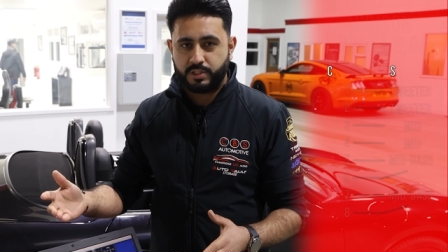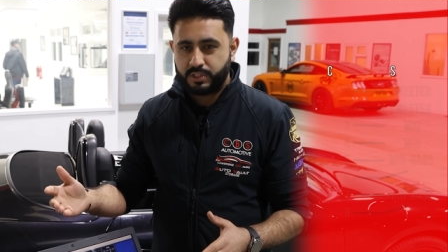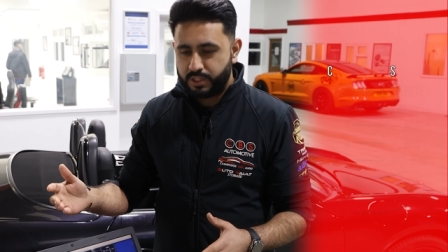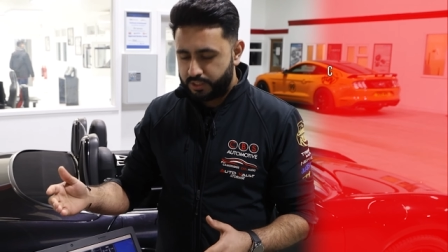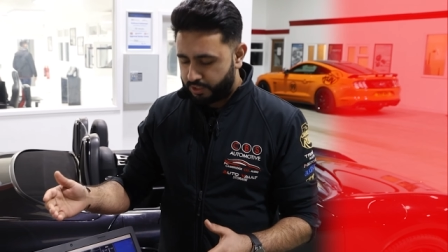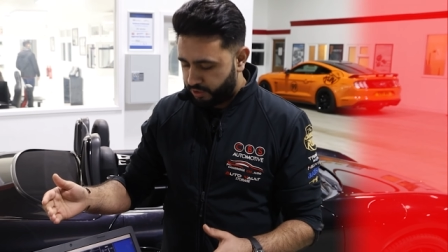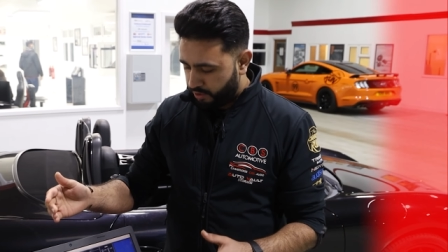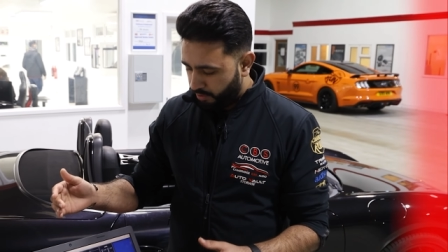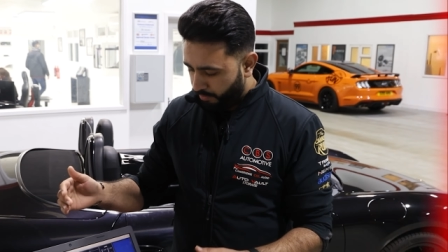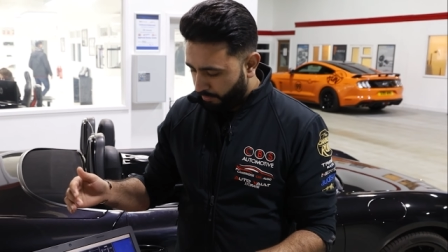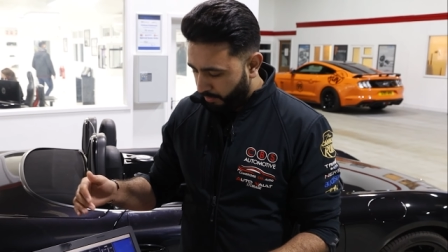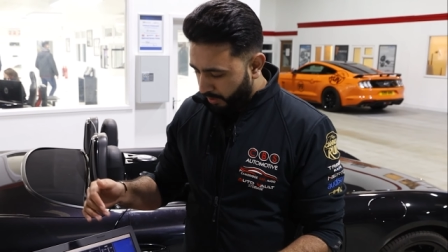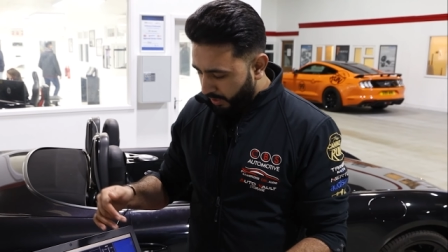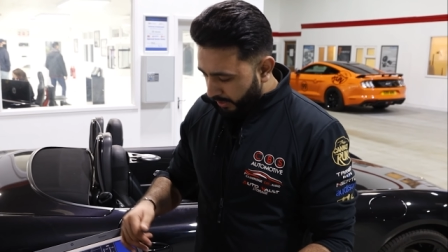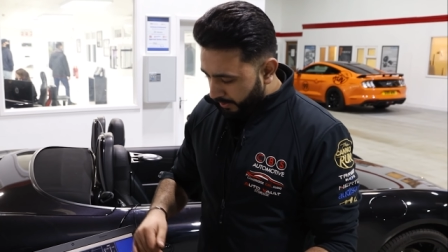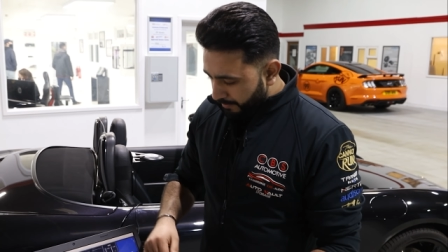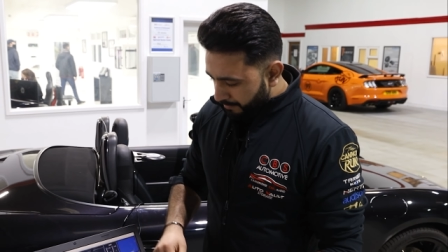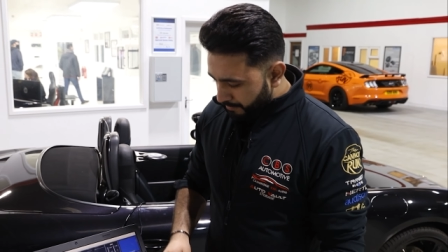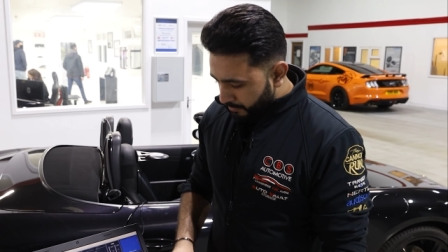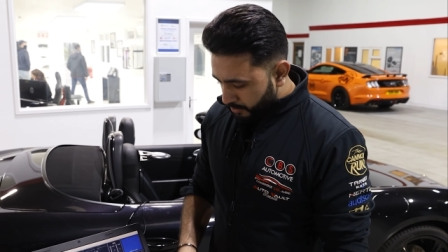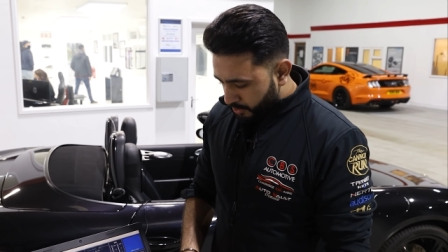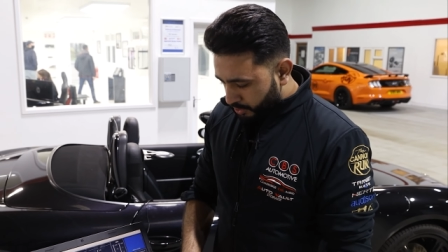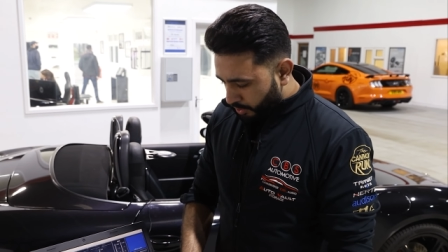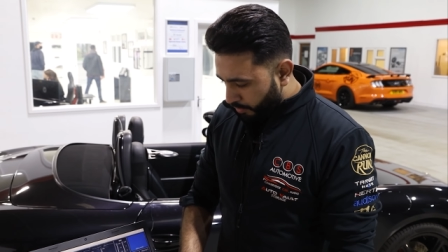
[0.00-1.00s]
system.
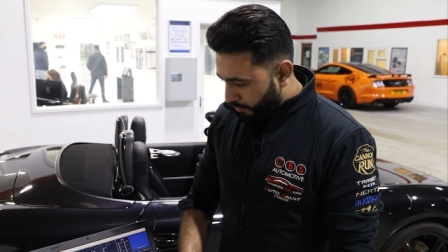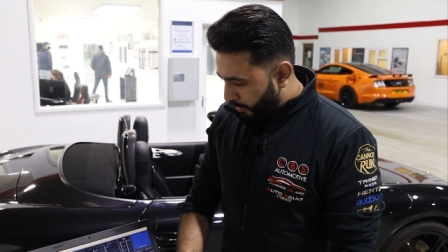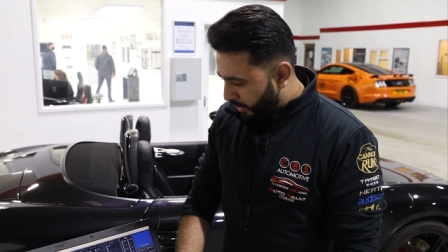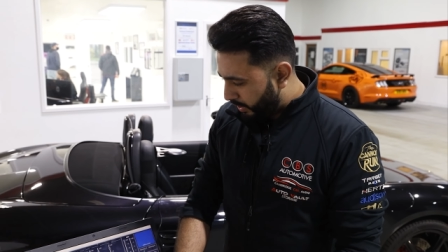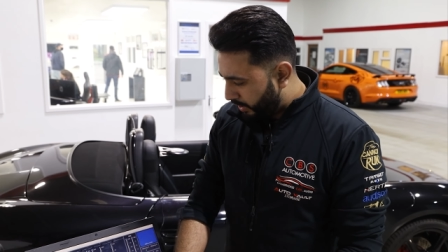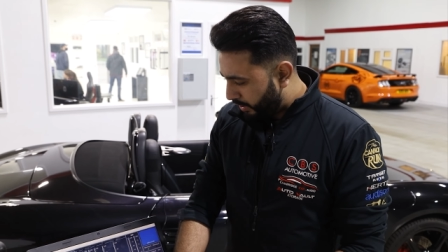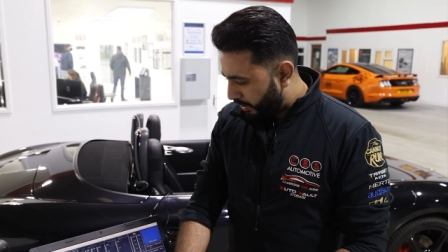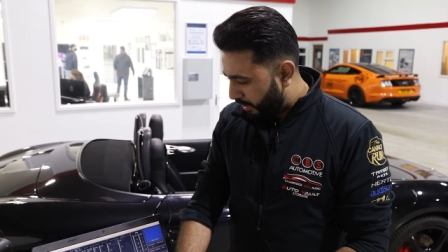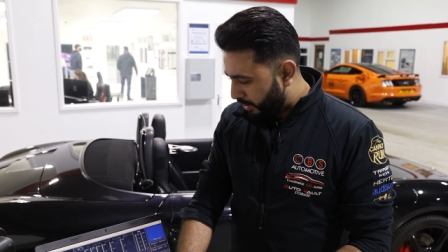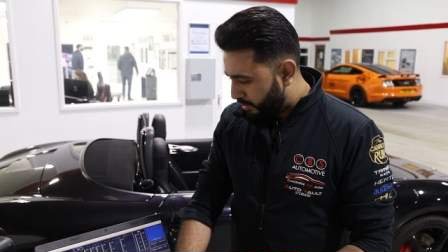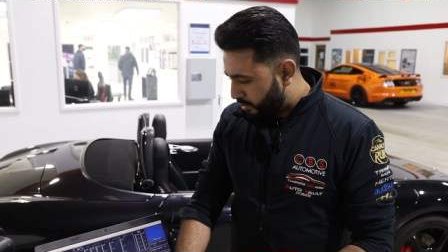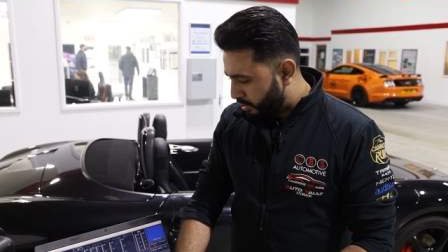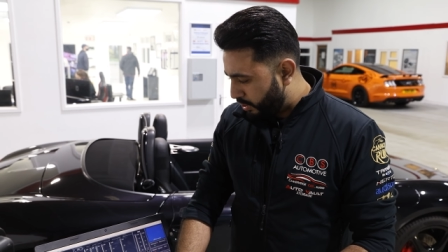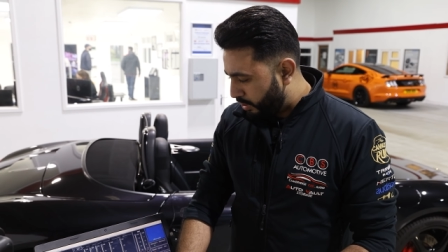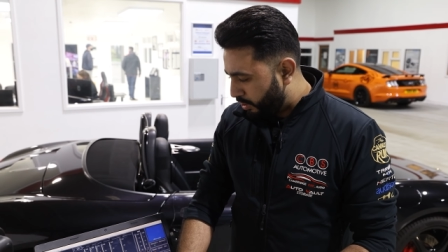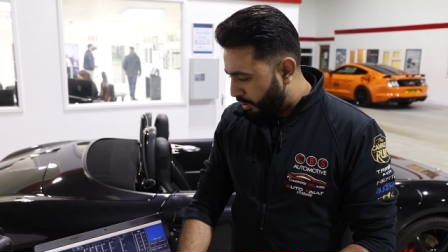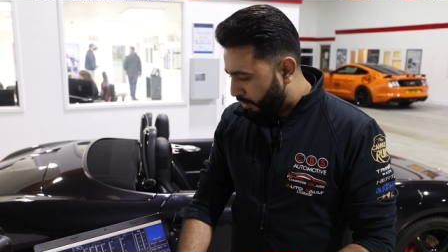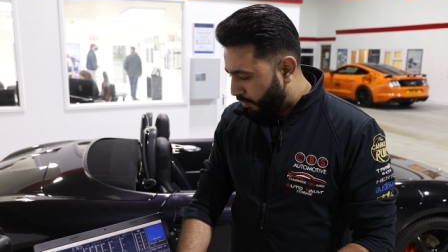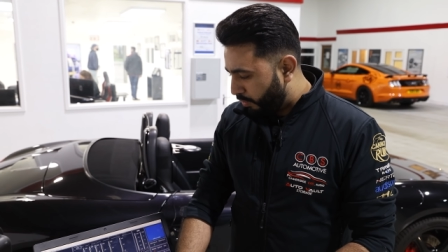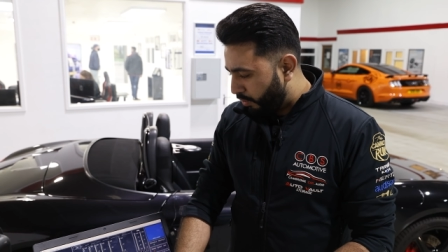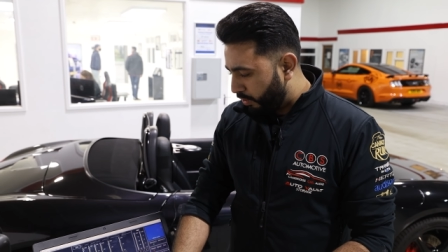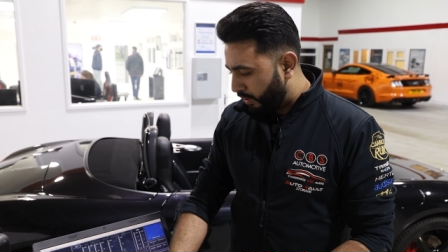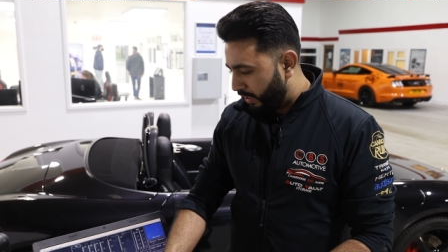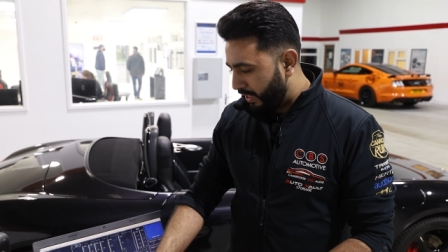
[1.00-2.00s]
So we can actually
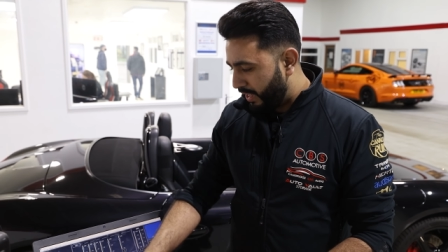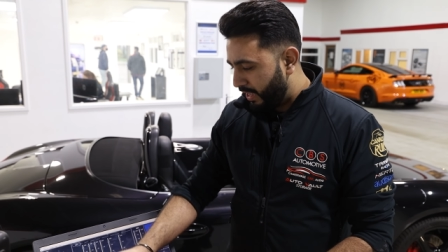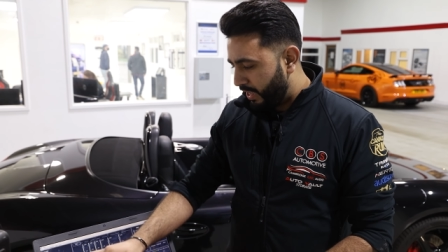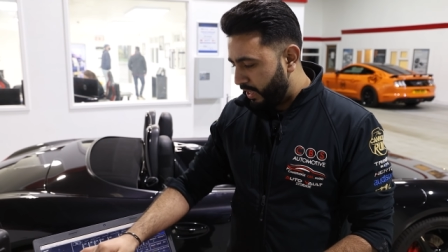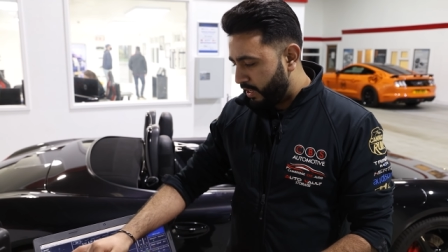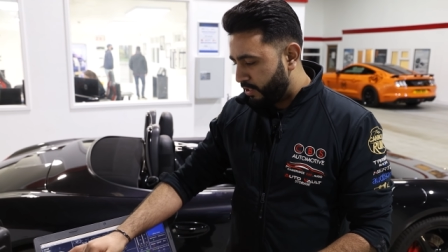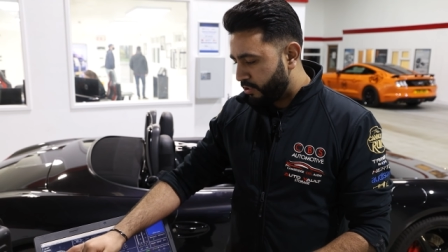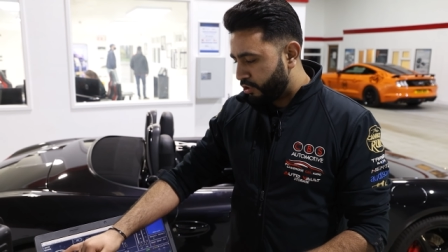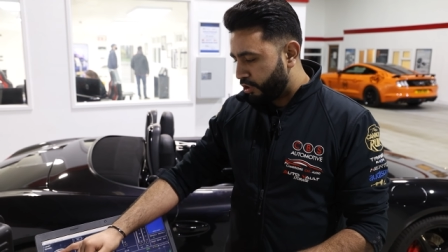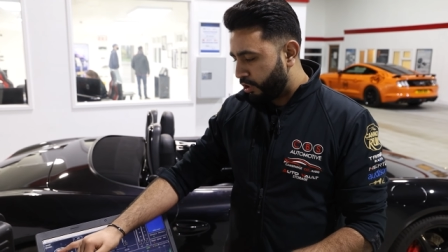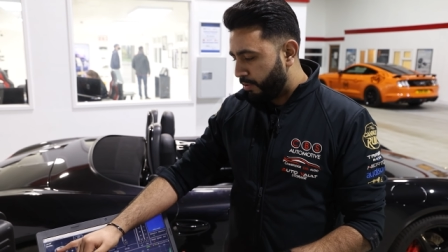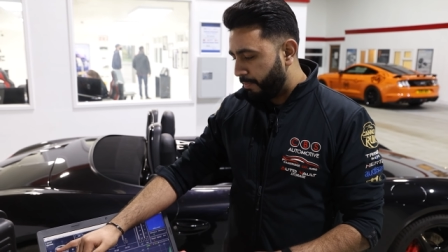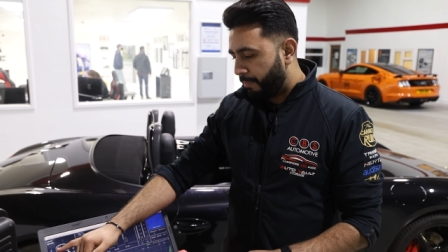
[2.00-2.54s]
go on each